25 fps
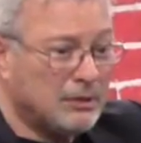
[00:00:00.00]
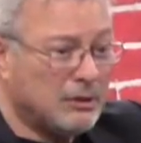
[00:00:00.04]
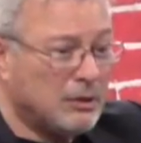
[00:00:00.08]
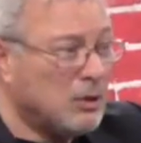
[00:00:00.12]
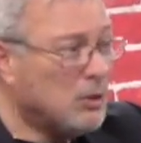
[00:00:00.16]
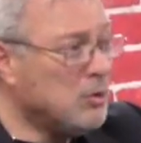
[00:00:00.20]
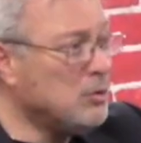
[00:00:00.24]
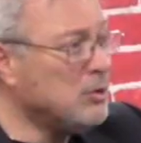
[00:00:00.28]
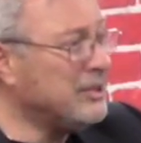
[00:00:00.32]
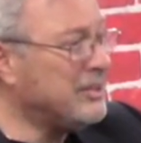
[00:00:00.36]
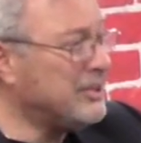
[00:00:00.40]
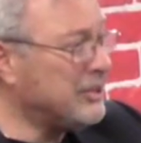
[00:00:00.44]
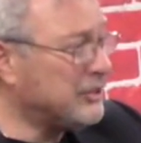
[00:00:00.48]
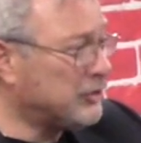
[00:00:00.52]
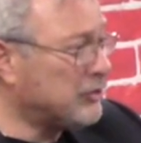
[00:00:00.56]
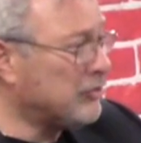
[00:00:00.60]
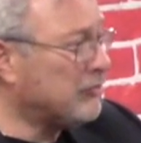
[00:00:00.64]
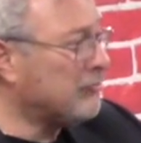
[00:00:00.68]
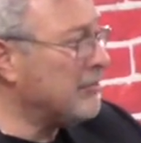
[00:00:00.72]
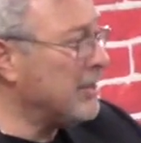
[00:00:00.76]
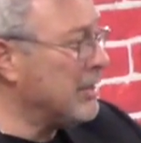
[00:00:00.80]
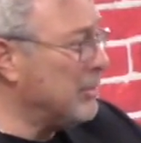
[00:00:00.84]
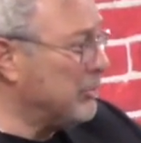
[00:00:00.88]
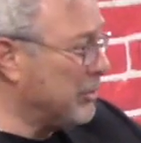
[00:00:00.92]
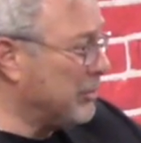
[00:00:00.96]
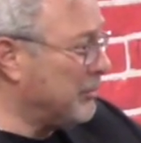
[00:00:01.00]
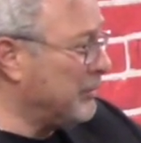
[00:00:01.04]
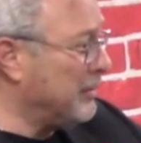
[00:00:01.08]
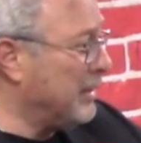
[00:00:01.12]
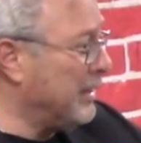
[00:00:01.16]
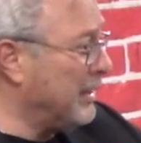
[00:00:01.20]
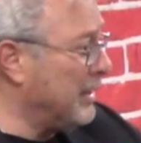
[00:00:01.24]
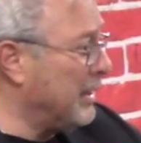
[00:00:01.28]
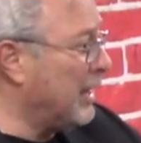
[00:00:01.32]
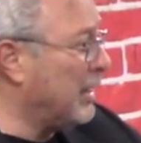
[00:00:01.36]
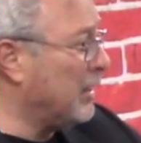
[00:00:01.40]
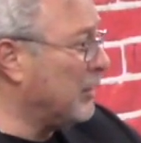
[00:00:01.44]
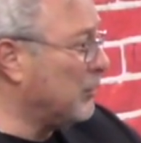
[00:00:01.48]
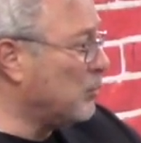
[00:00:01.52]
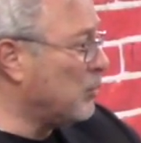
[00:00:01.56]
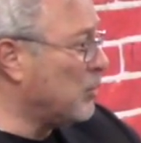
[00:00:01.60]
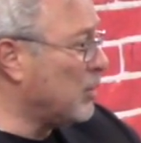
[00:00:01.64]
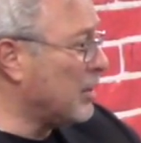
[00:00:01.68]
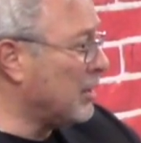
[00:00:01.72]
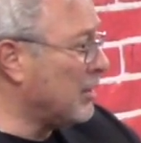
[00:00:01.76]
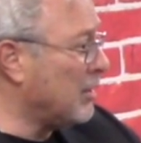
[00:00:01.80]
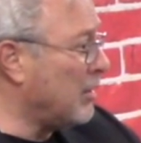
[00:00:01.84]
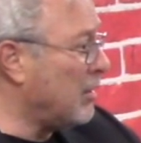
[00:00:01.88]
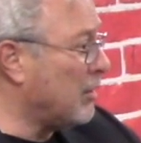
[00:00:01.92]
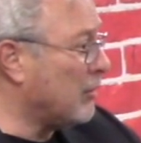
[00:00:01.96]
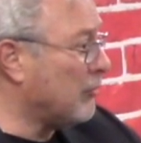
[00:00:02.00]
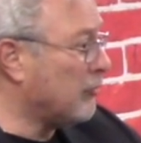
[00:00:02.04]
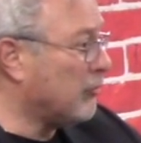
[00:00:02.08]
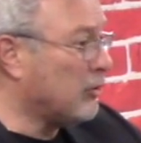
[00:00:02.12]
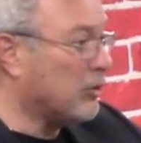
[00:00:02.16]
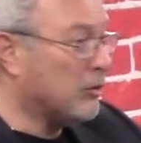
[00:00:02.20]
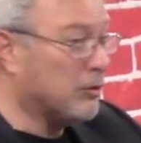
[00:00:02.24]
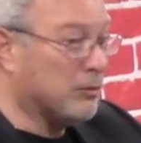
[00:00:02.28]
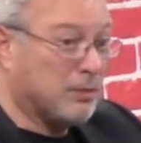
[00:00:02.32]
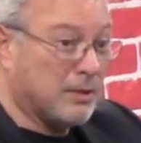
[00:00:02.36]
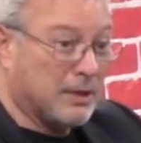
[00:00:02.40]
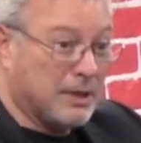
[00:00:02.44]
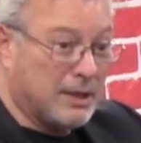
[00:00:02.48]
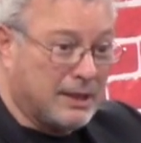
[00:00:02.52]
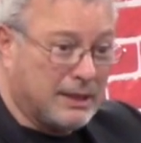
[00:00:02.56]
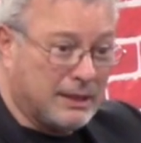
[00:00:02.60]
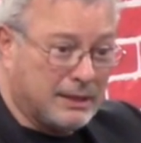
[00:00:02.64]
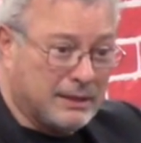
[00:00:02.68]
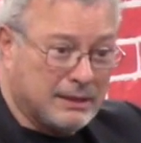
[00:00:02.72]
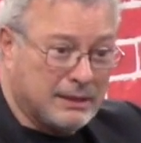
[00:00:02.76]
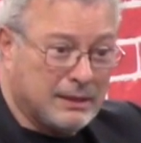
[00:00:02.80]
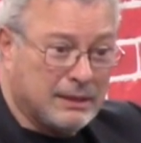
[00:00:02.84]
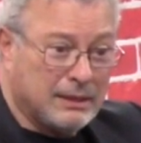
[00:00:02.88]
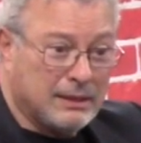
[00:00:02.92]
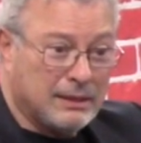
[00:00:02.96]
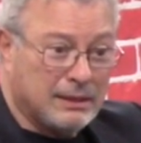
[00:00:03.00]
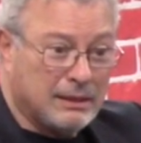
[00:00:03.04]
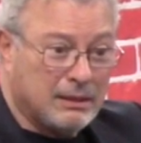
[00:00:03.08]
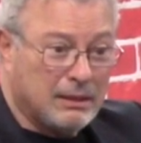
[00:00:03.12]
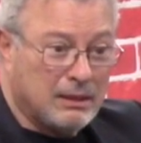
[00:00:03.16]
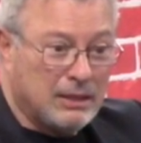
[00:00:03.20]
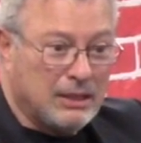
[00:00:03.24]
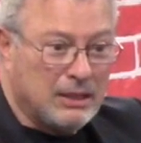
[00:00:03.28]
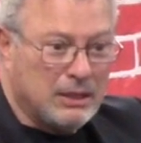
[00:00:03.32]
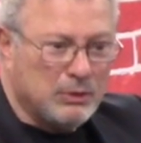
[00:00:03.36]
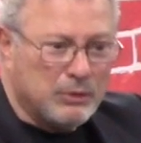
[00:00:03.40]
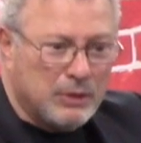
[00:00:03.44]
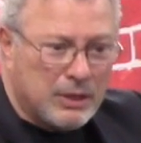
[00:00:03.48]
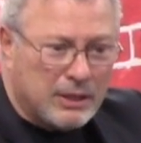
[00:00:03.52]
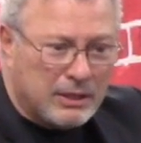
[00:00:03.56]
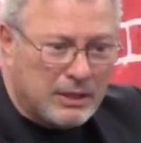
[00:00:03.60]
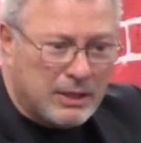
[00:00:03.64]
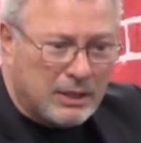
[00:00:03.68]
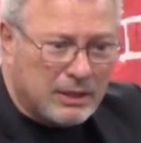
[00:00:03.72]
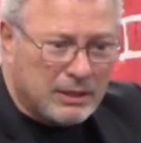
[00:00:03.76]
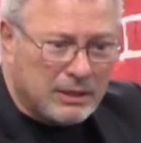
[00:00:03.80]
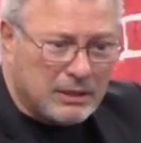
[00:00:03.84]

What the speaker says: Who would disagree with me on one long rope, huh? You would.